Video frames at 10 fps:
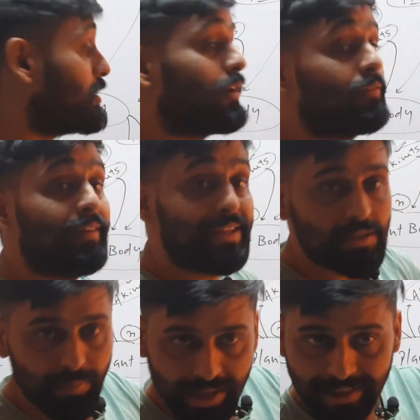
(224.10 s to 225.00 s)
unequal, one
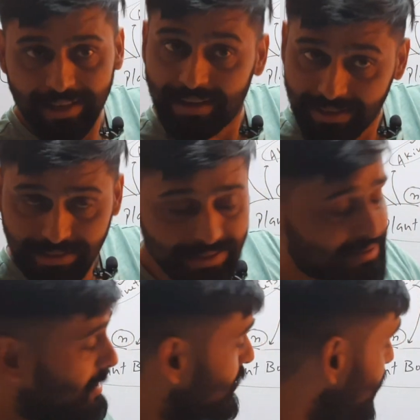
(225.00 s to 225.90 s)
is smaller and another
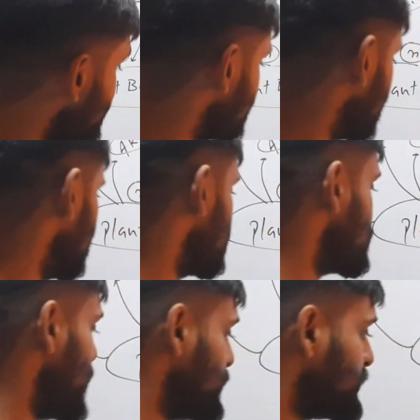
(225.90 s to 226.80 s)
is larger
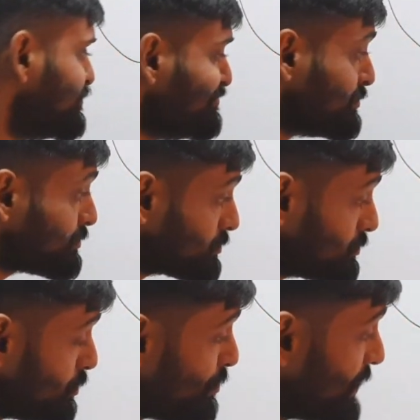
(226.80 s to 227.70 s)
in size.
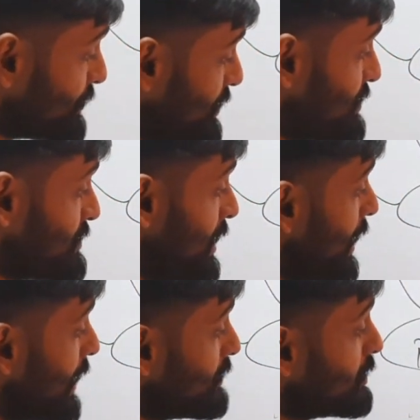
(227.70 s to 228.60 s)
These
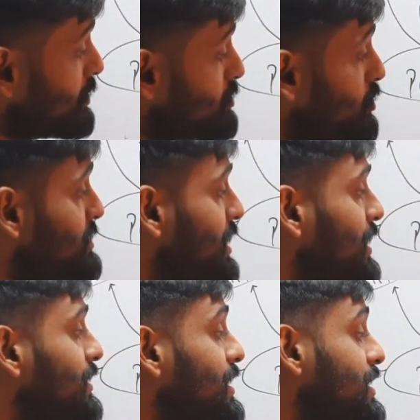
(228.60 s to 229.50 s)

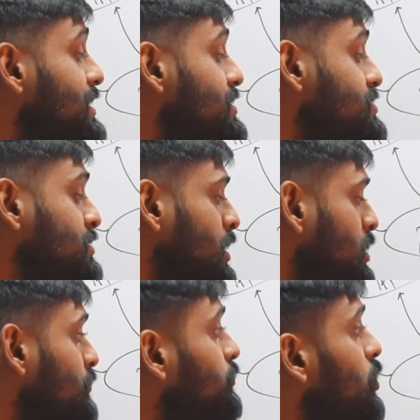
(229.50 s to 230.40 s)
antherozoids are released
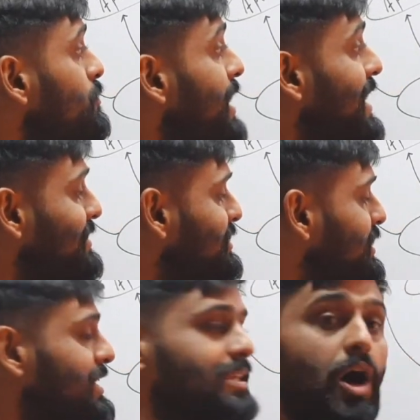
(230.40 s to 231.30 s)
from
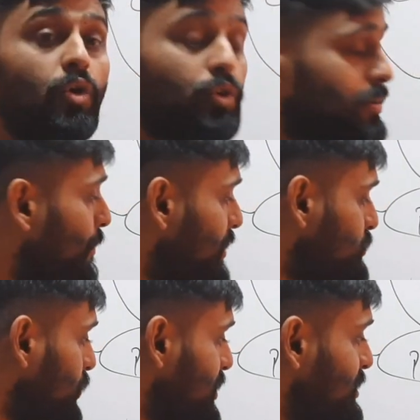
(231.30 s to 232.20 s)
anthridia on
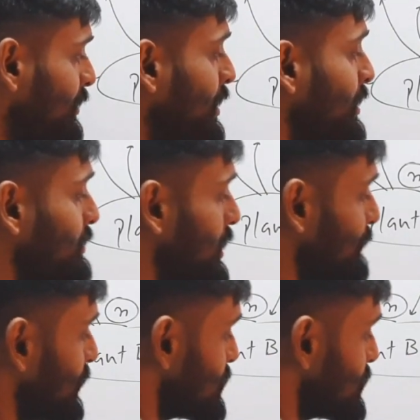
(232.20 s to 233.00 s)
maturation. They